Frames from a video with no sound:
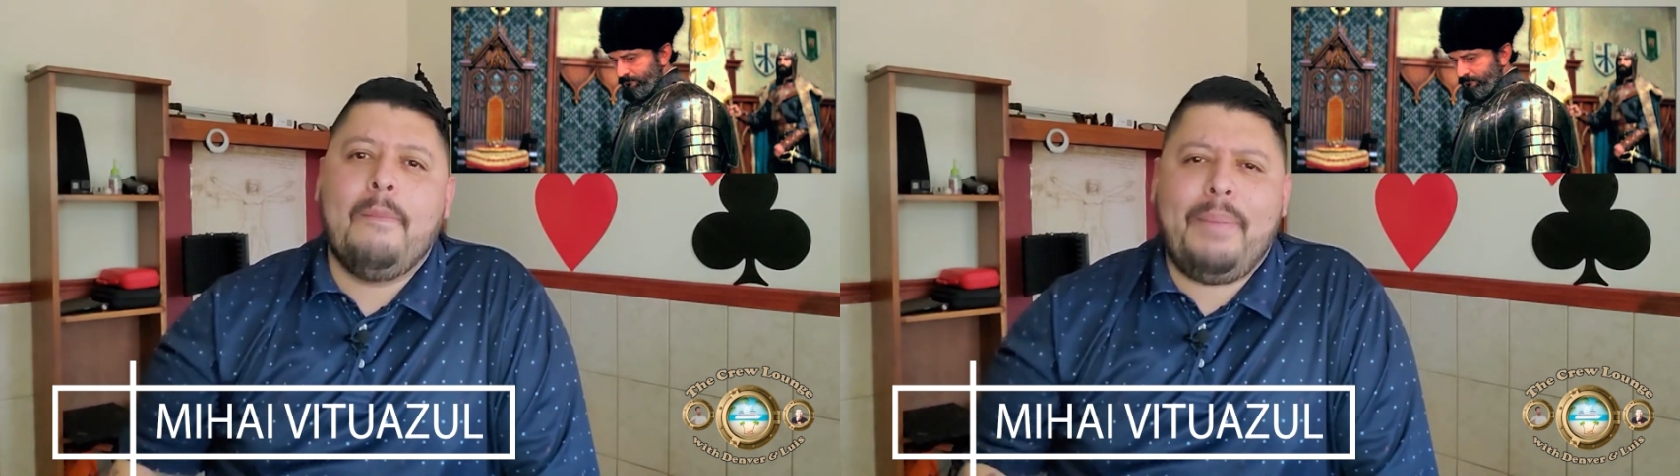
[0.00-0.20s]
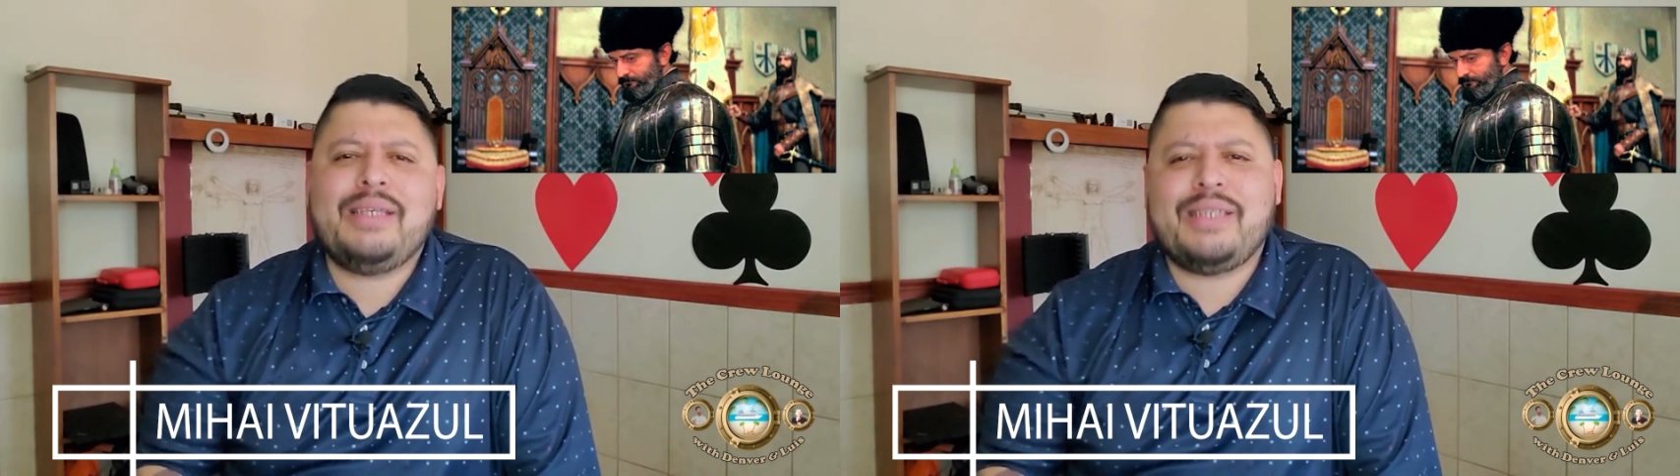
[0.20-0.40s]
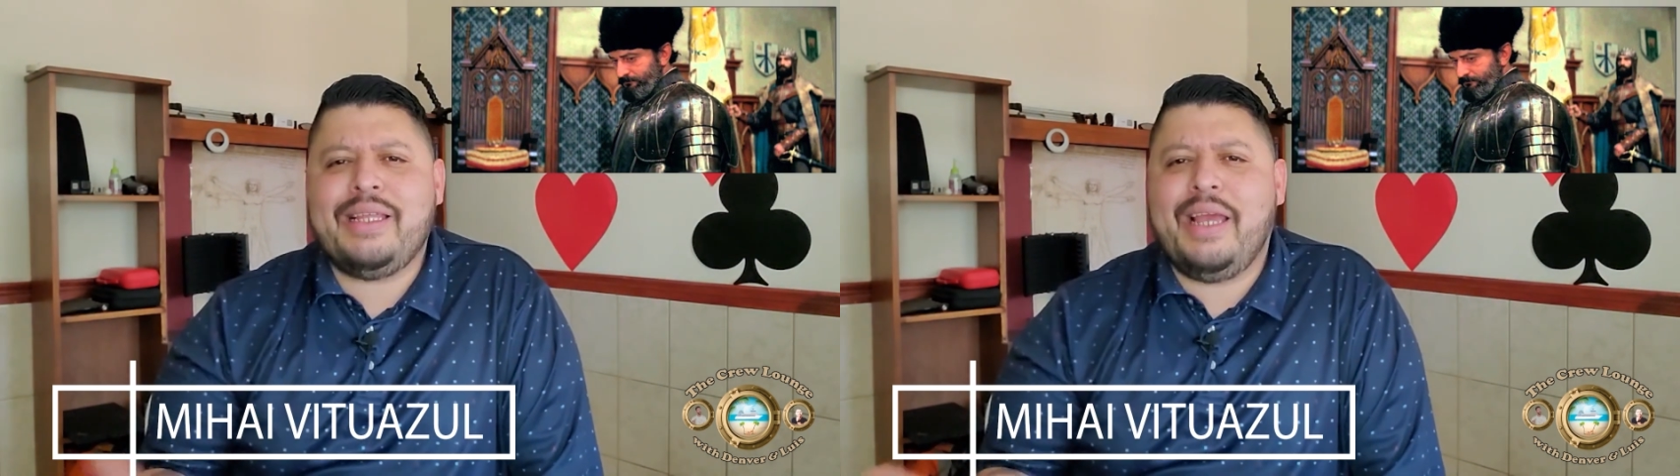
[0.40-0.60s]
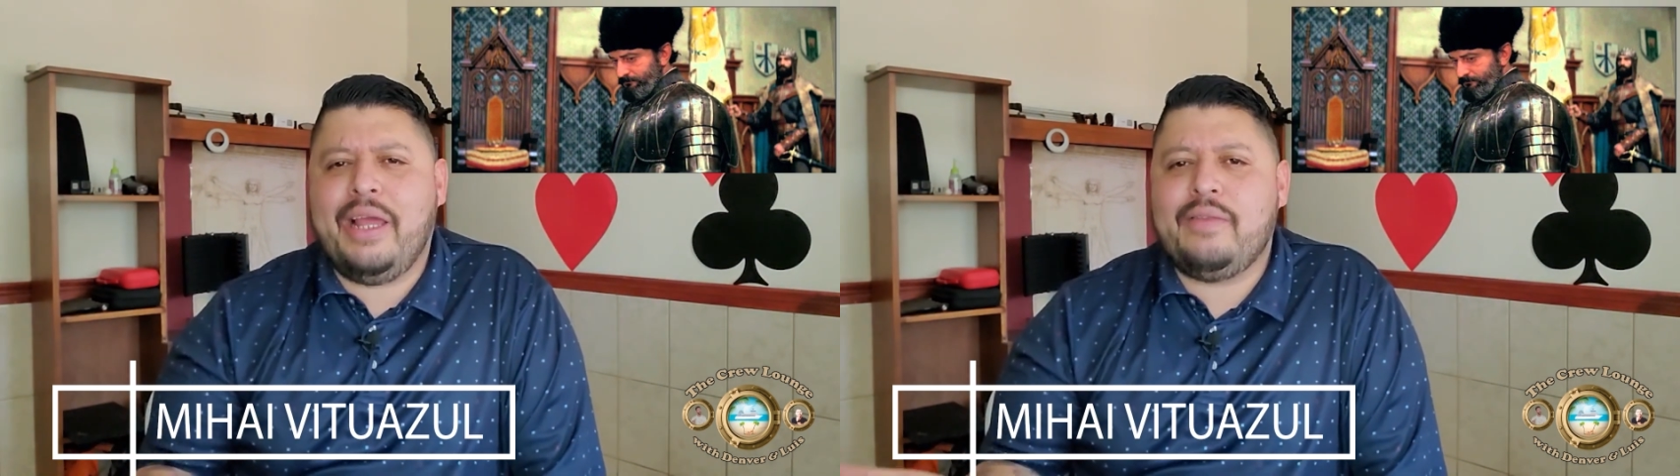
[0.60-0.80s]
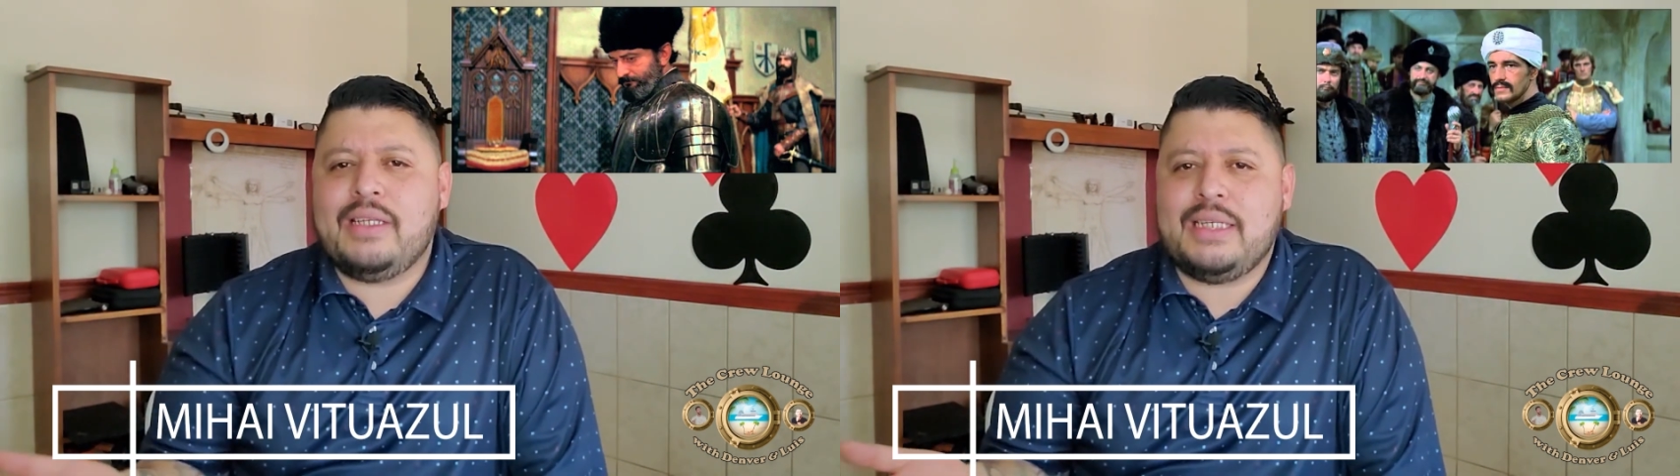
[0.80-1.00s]
based at the
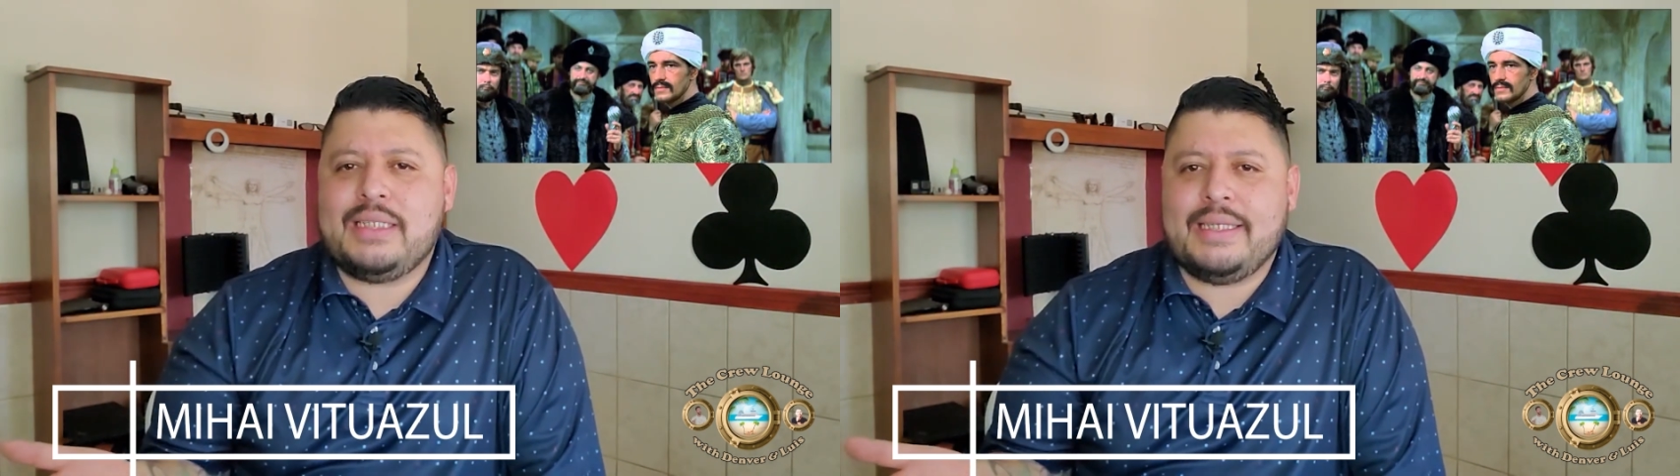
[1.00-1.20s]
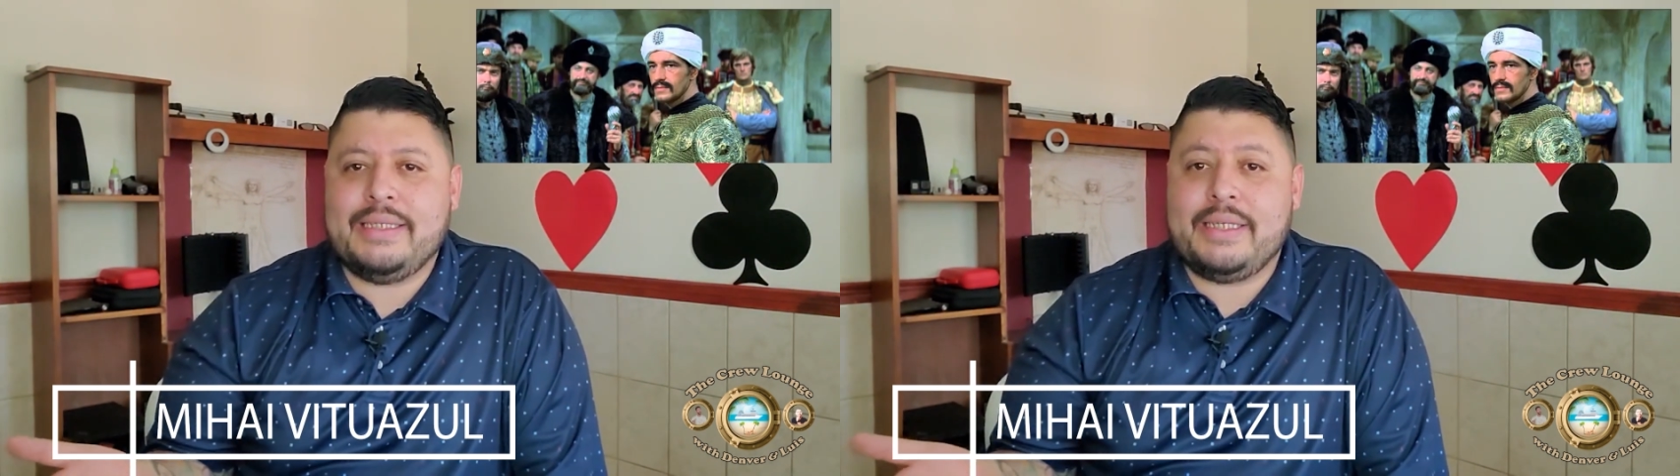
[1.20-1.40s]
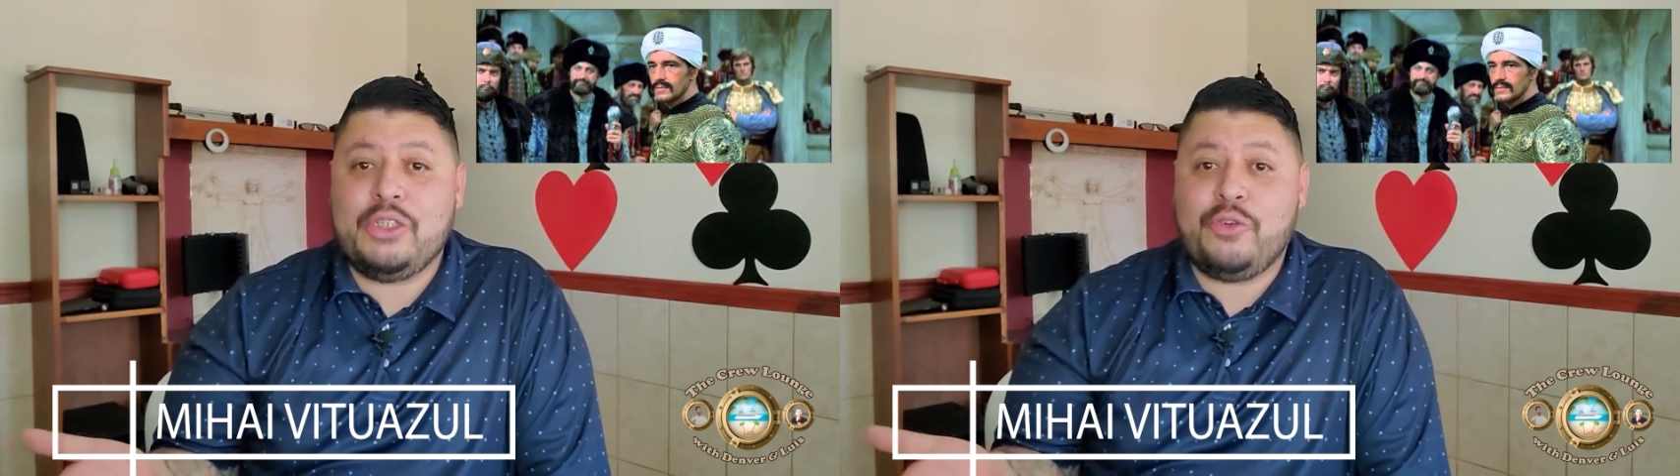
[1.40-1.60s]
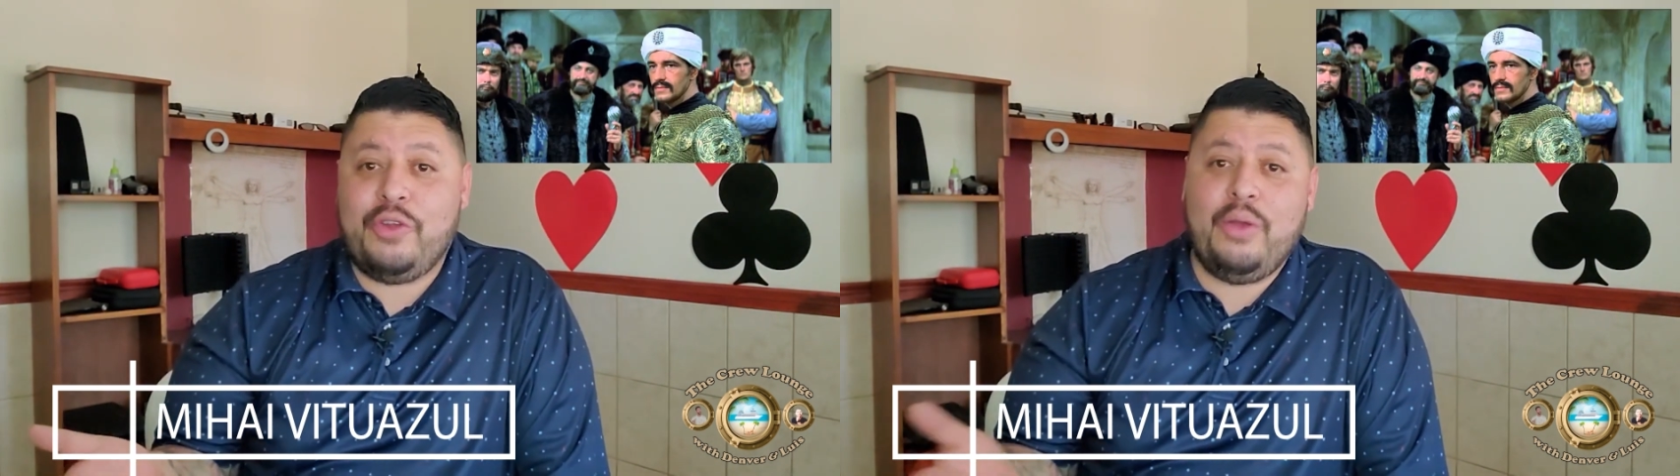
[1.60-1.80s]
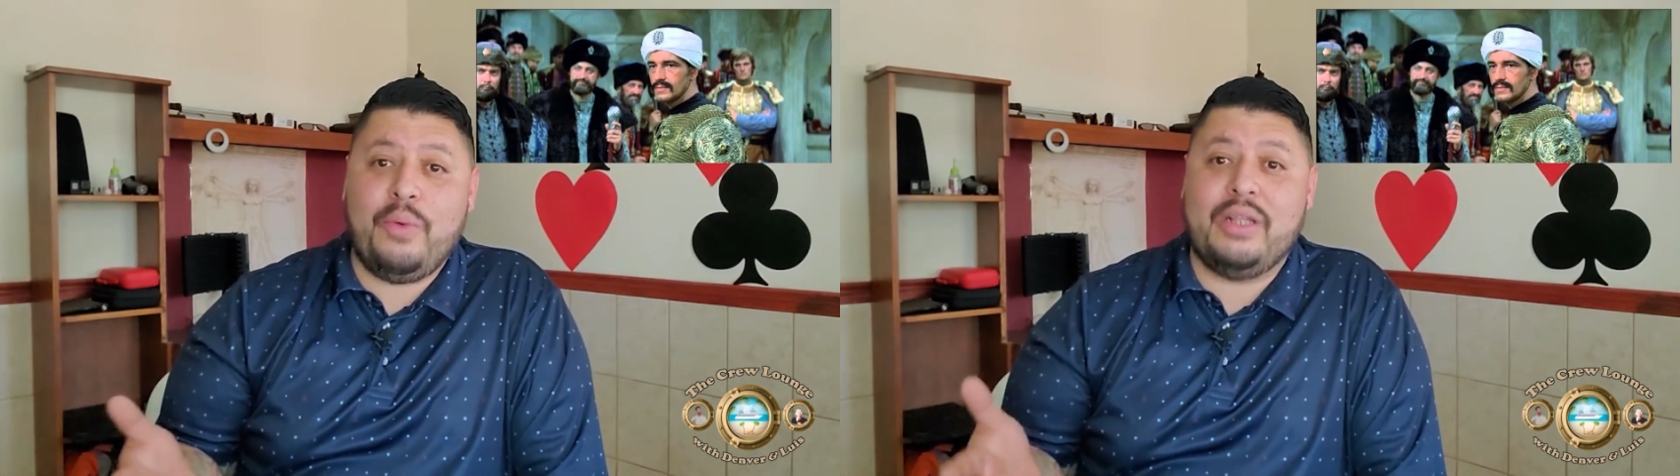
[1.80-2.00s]
end of the 16th
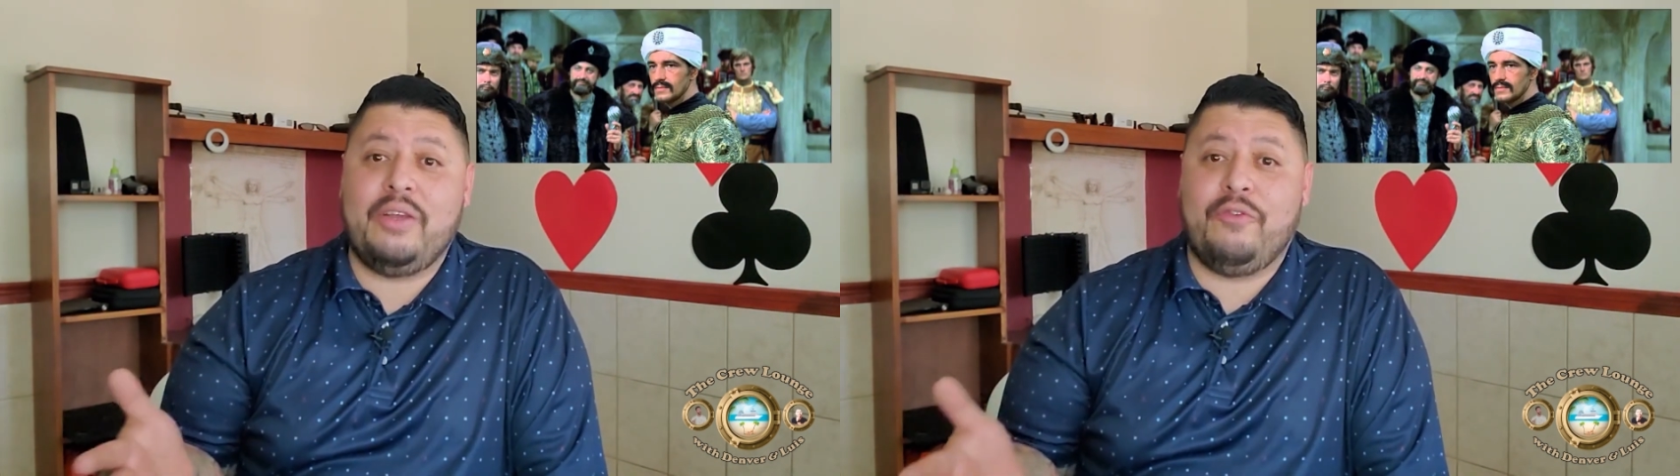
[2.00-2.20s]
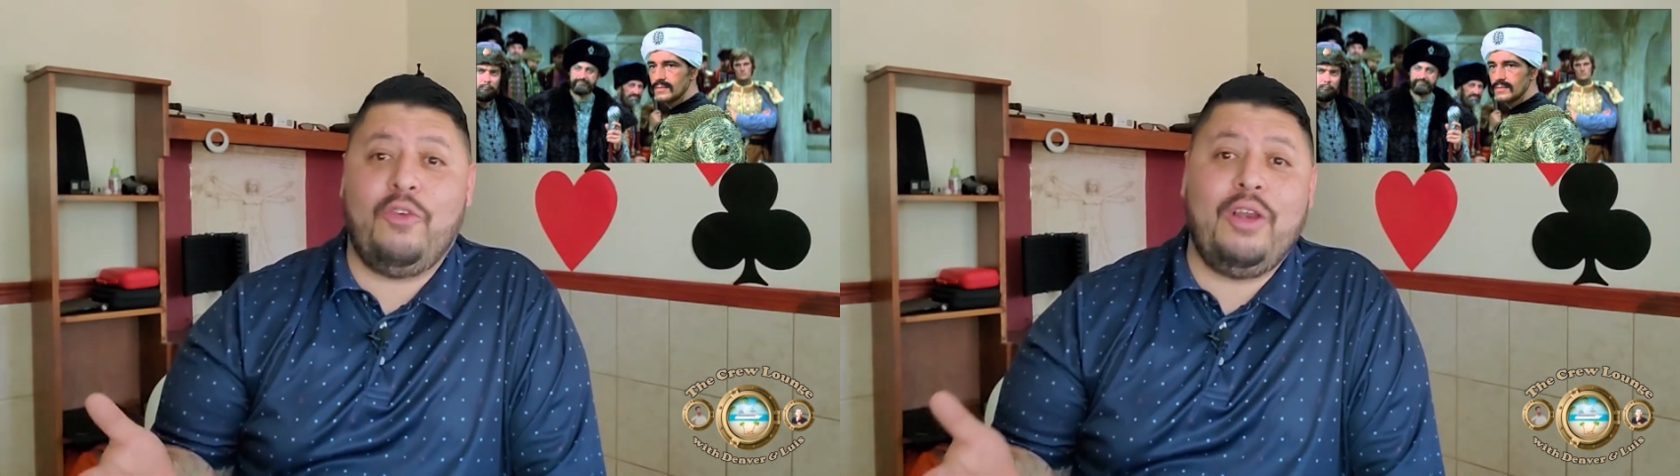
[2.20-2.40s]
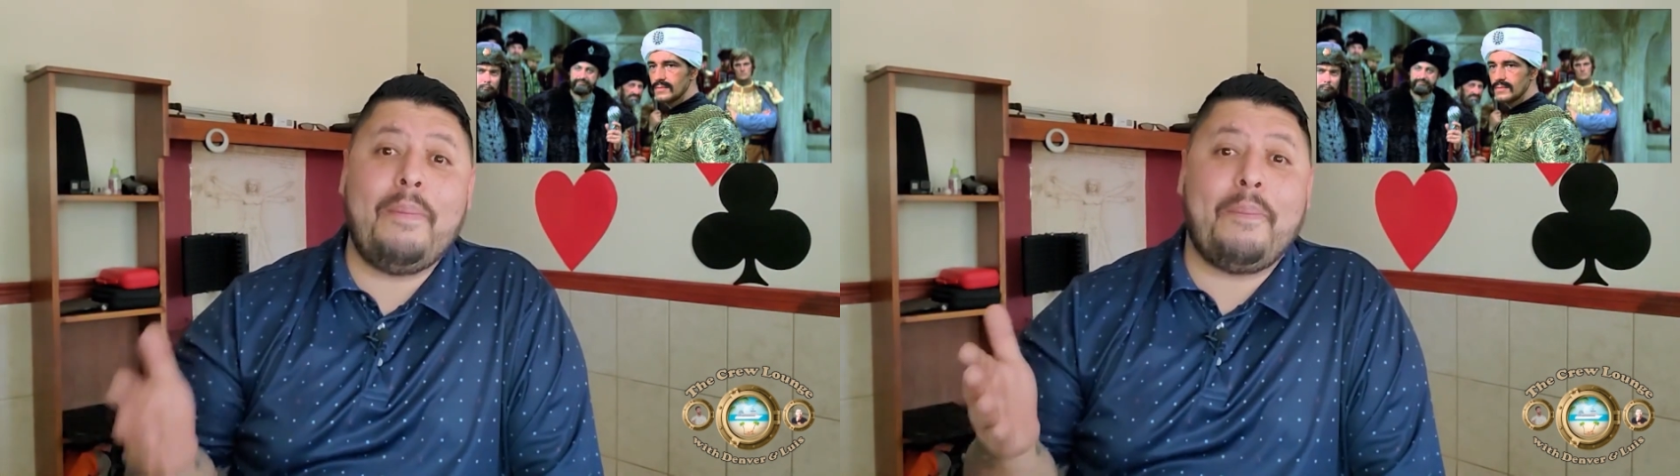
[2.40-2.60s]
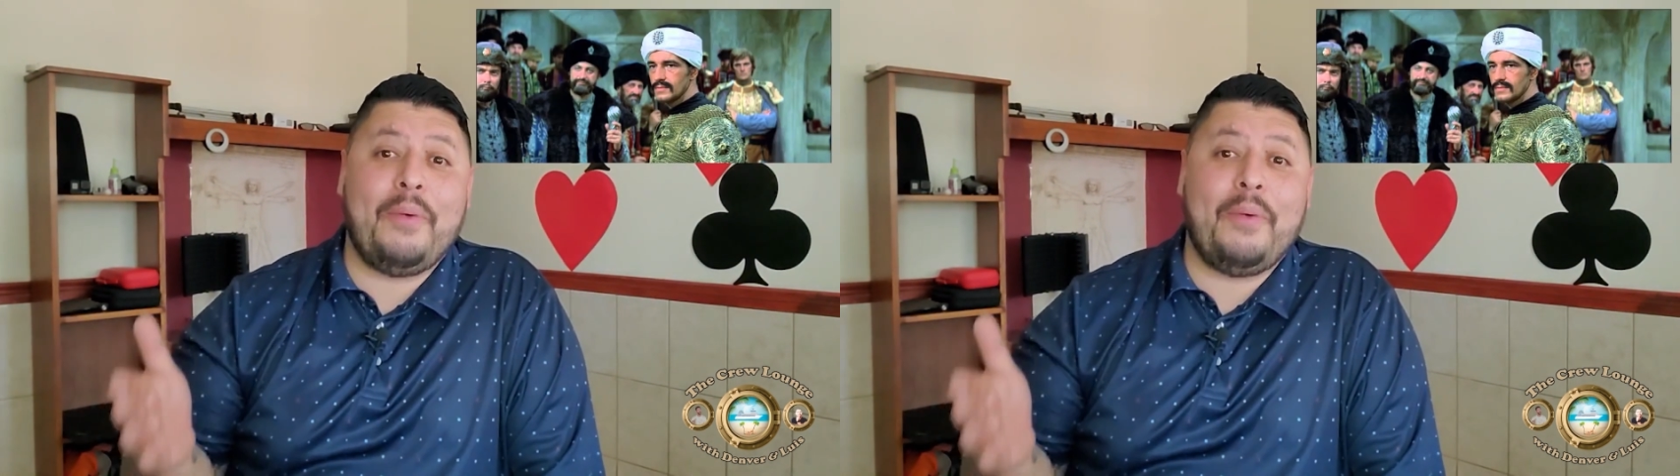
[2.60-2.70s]
century where the ruler